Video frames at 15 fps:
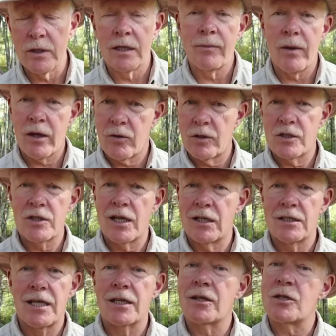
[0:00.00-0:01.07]
and I'm not going to say I
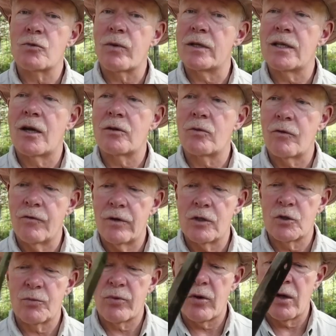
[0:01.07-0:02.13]
take this right down to a
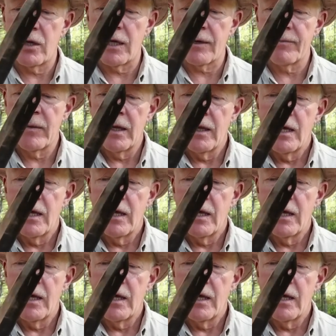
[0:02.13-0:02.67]
finished product,